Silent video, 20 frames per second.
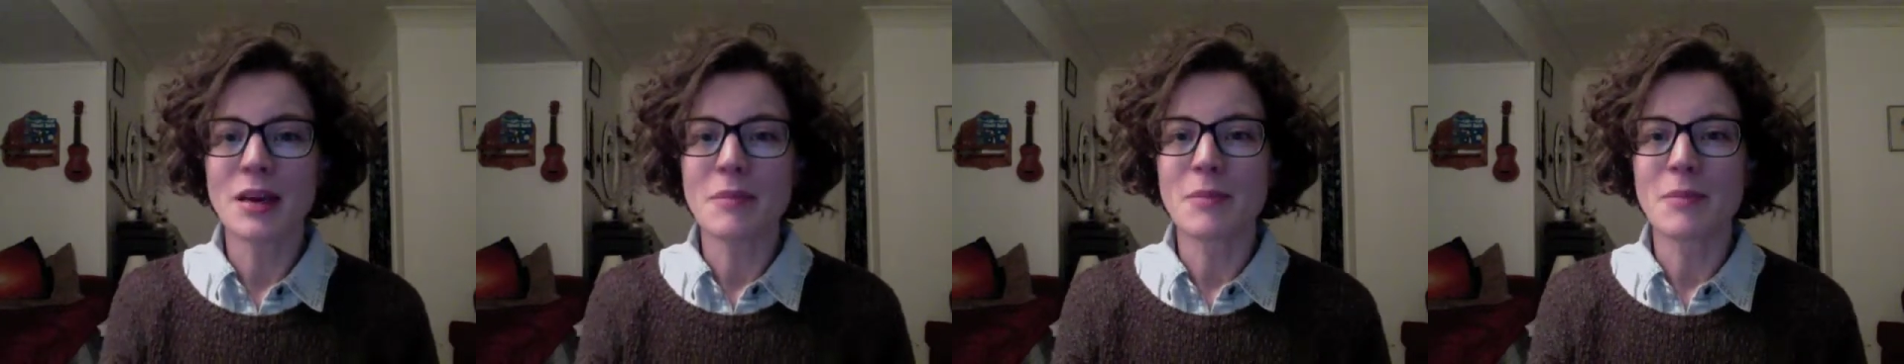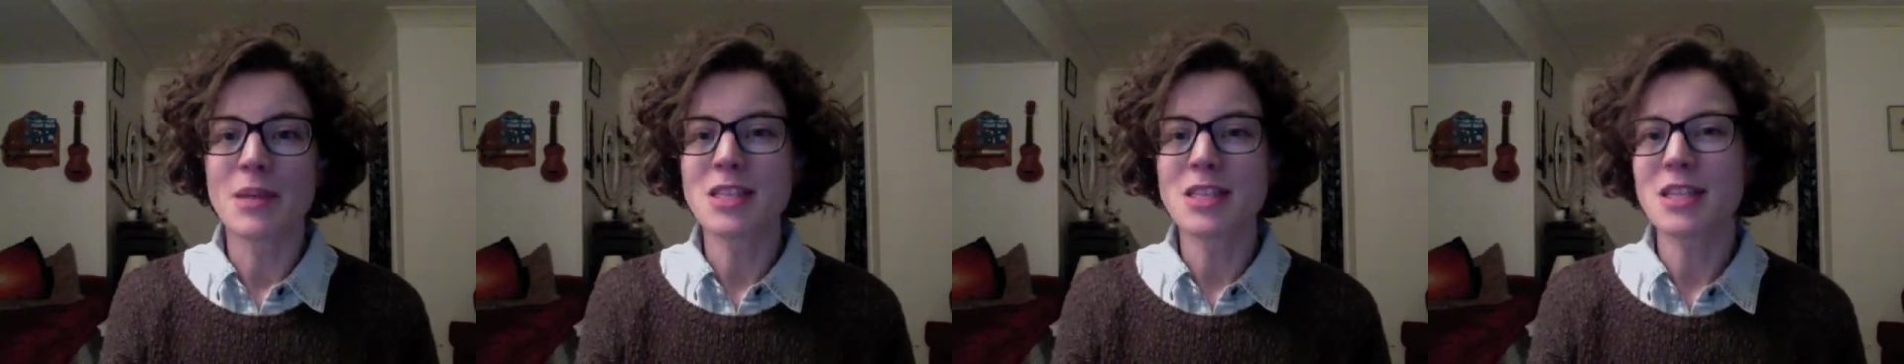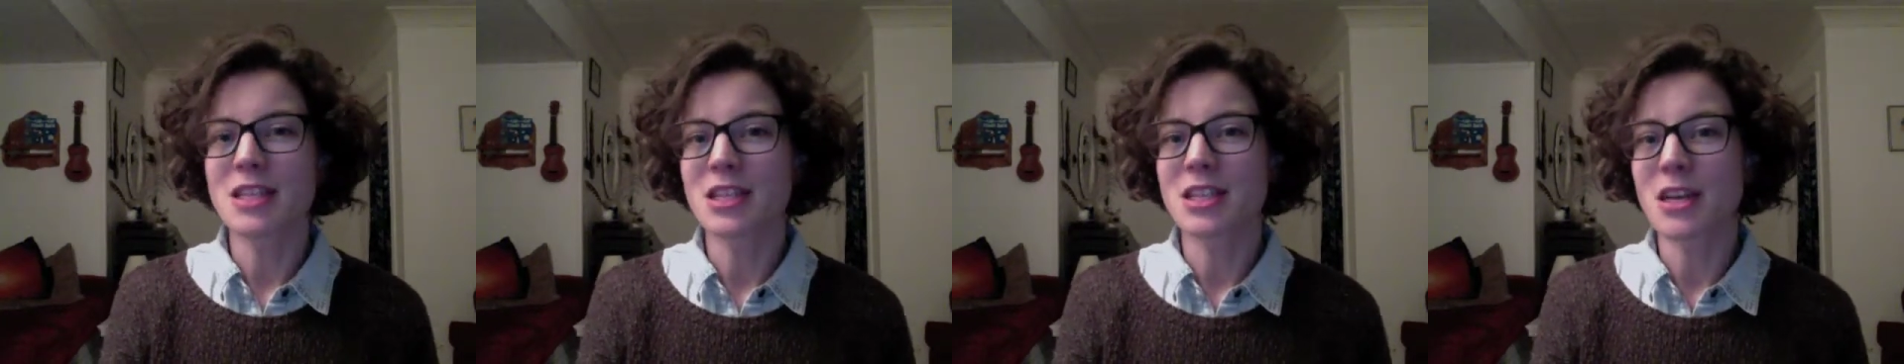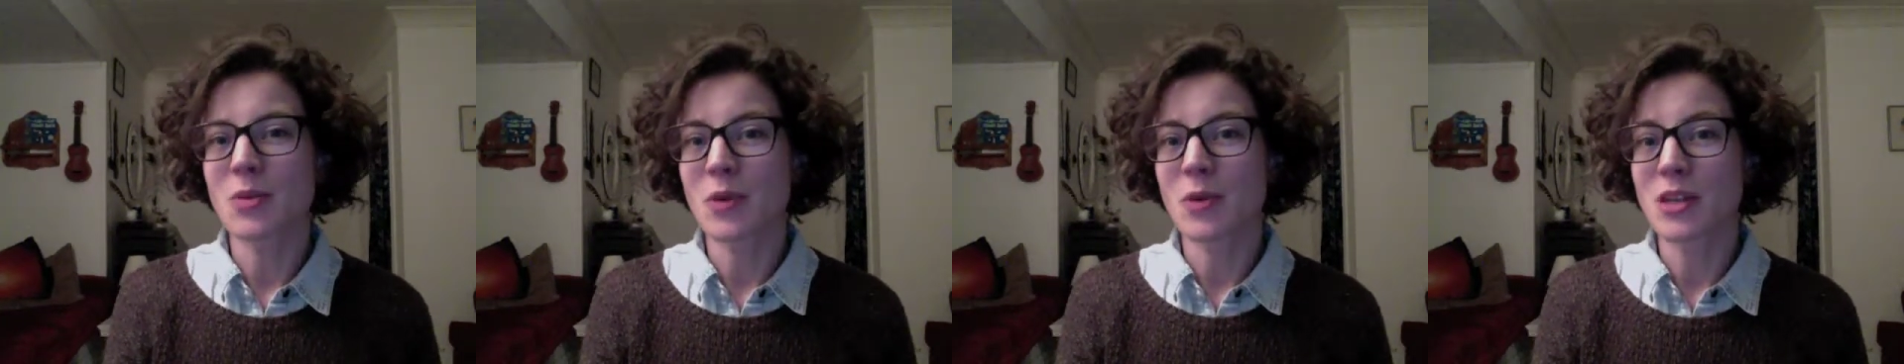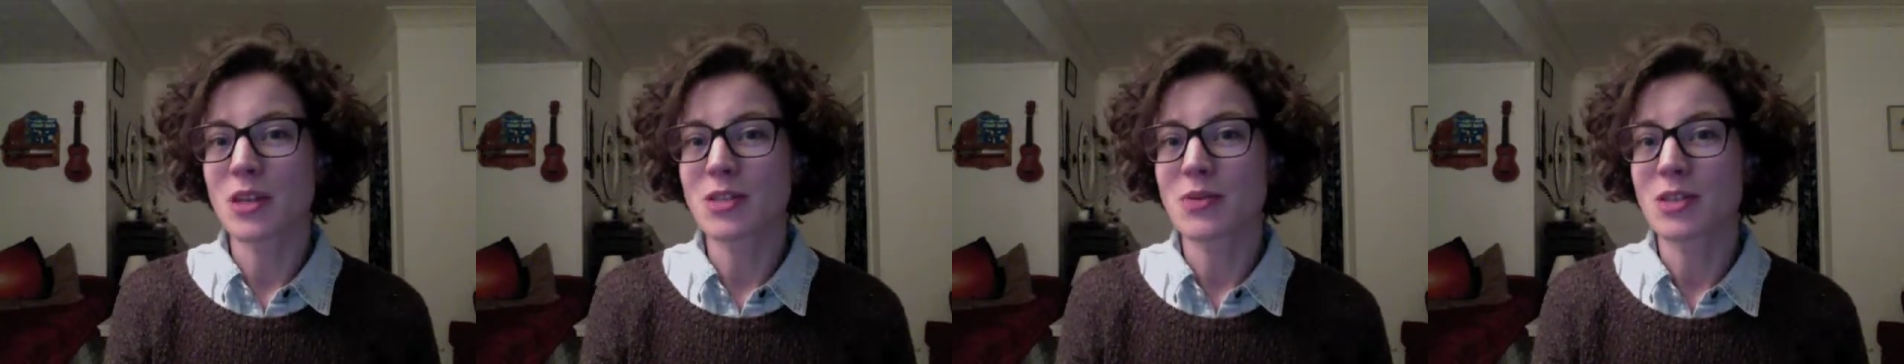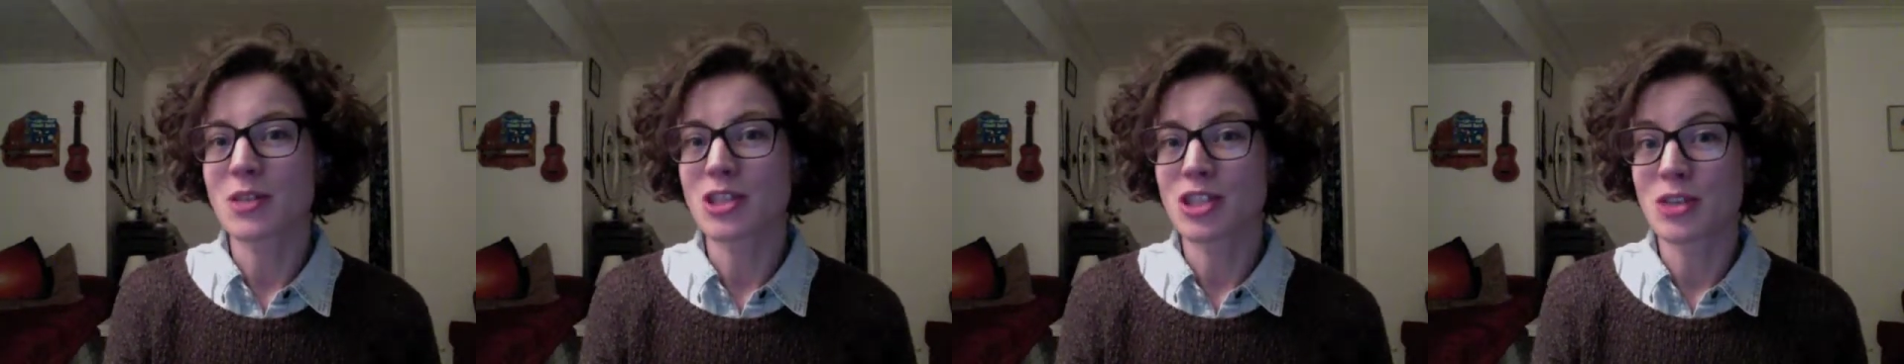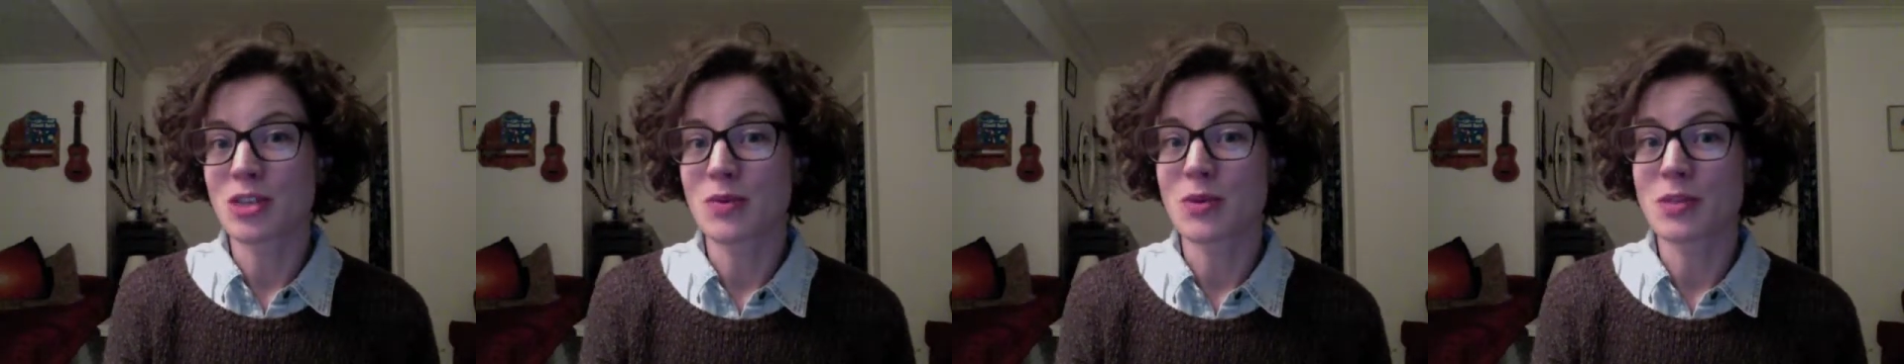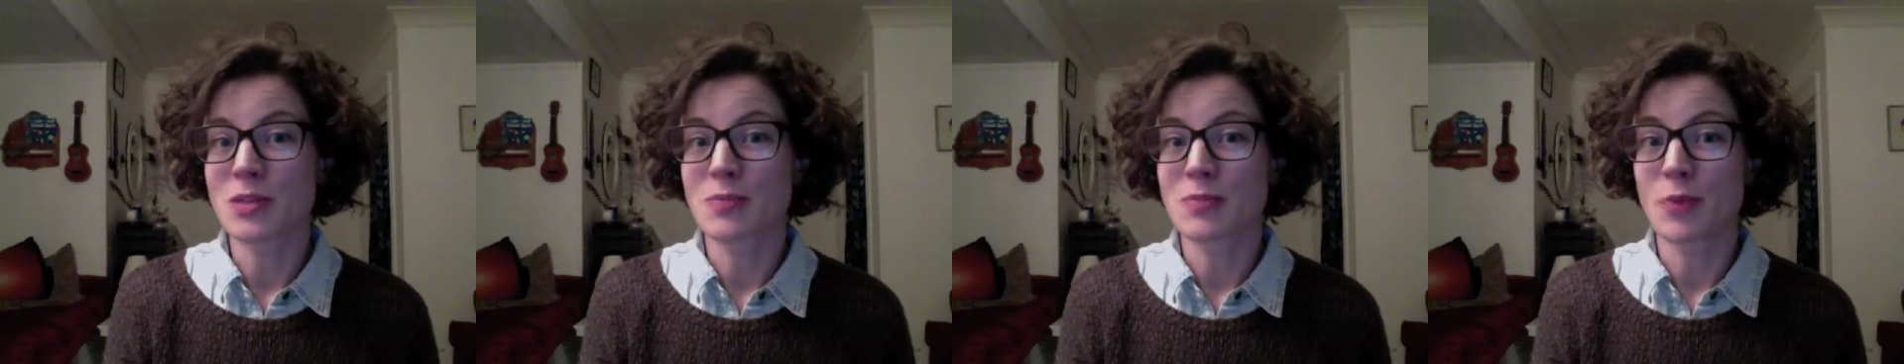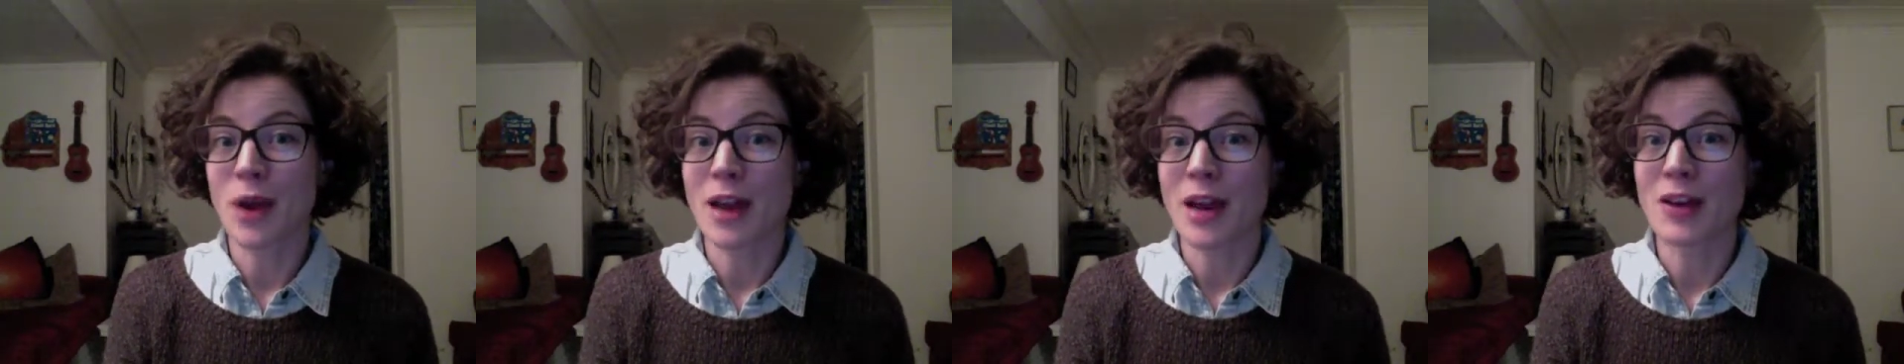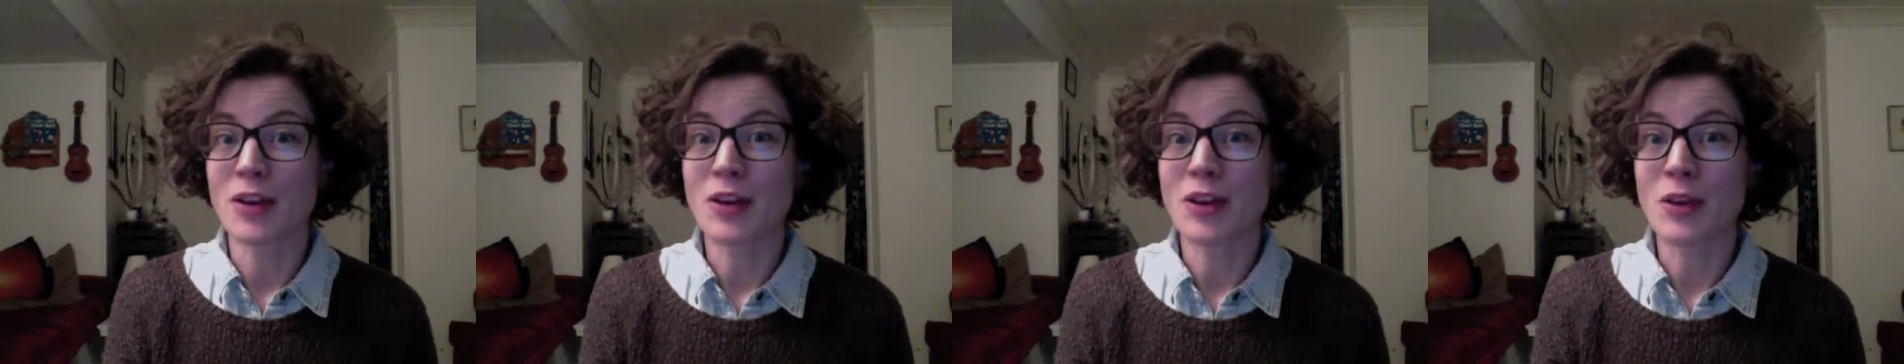much like it was when she was
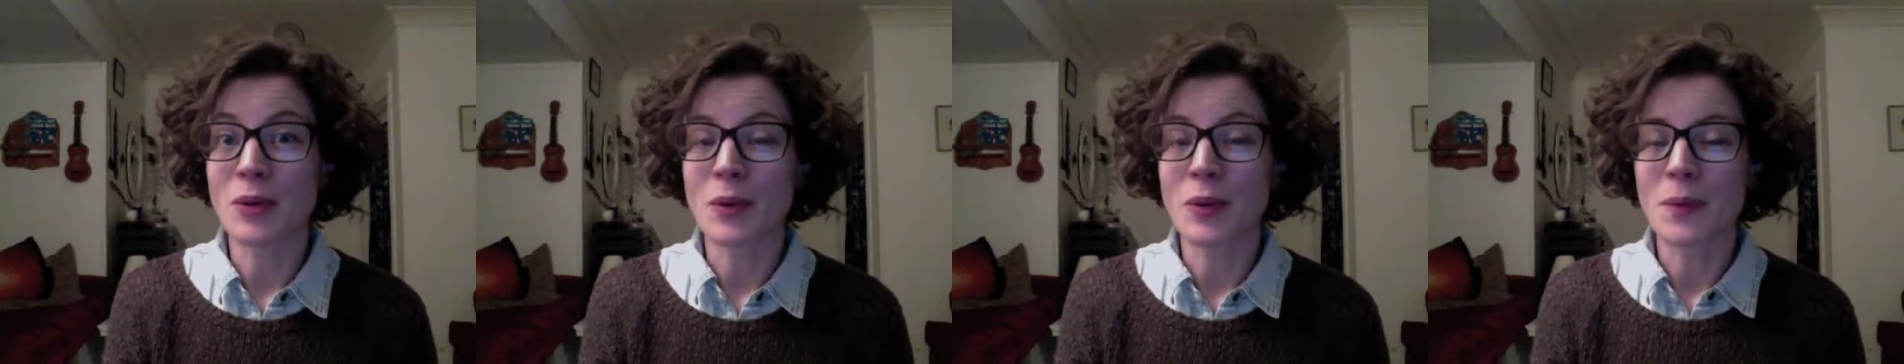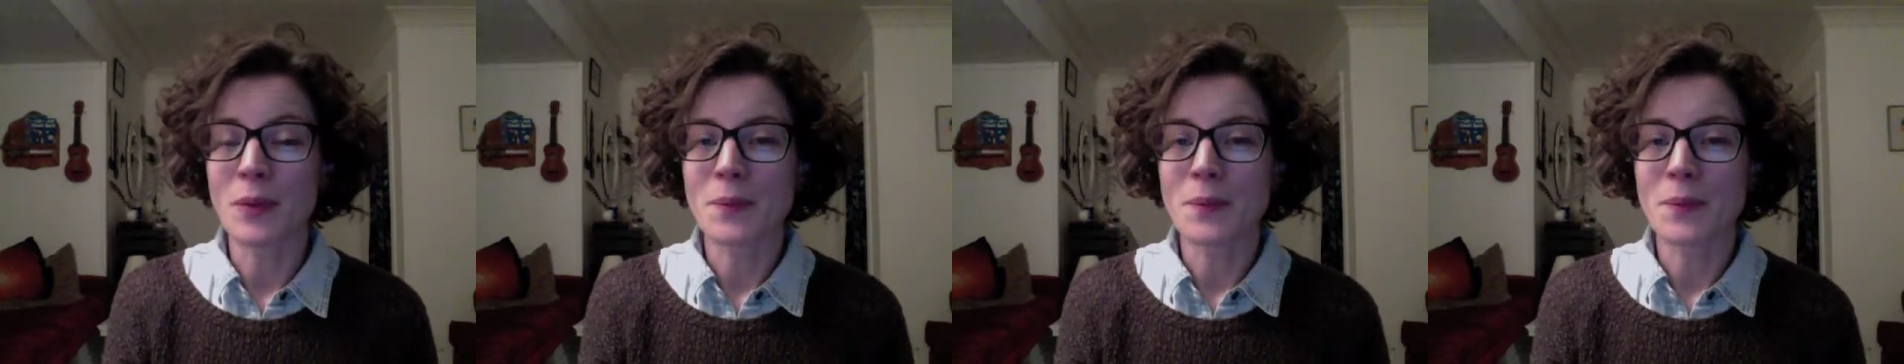brand new.